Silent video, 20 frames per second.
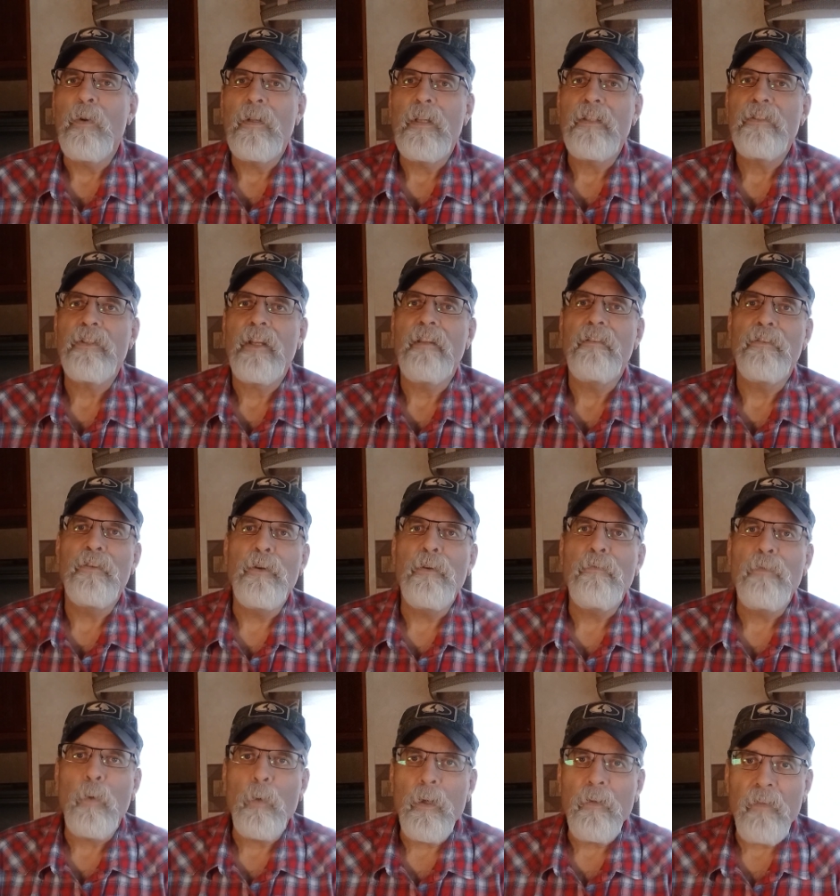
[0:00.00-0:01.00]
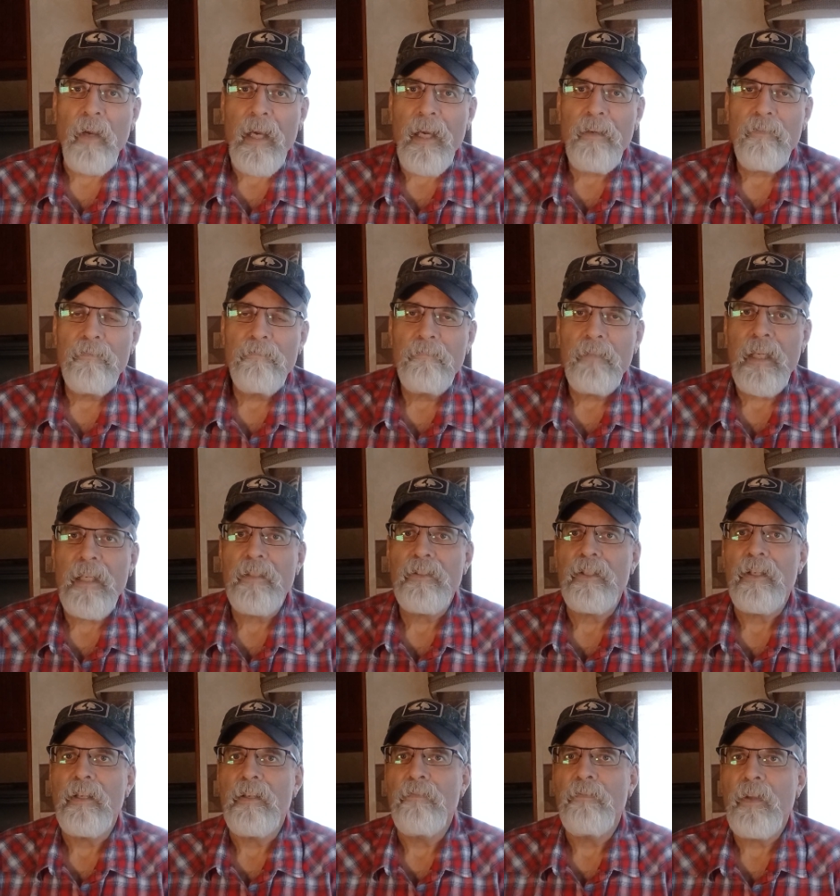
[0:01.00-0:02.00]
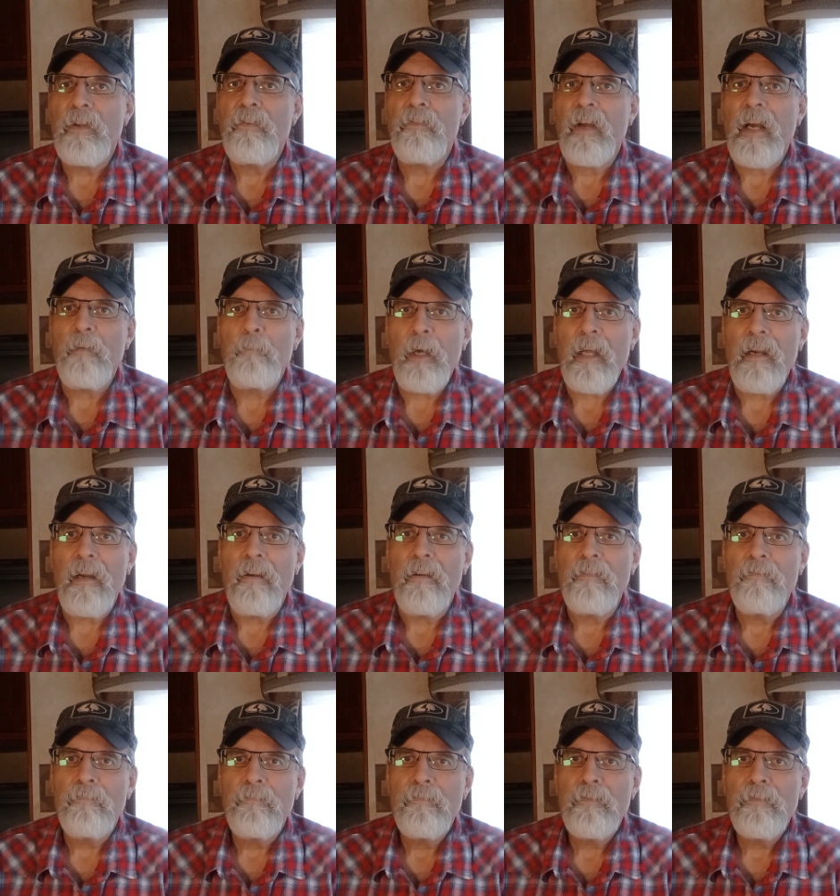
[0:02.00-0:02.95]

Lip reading: Let's say we're doing 45. I mean, it's a 55 mile an hour